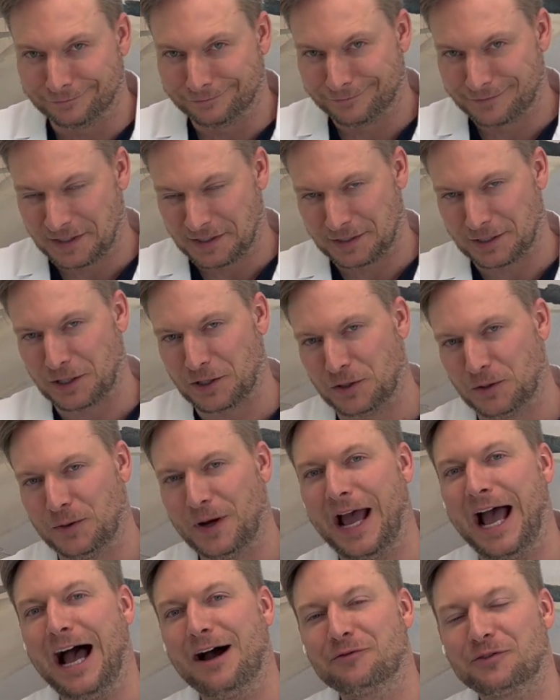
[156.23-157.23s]
So
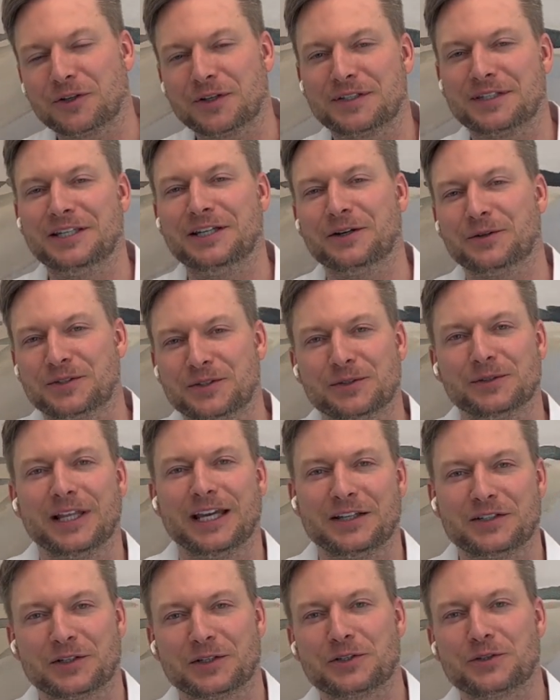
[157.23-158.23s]
after a CO2
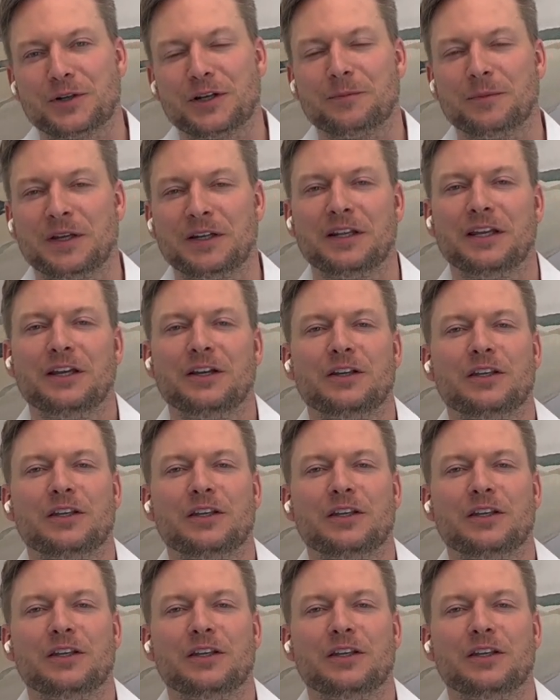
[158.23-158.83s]
laser treatment,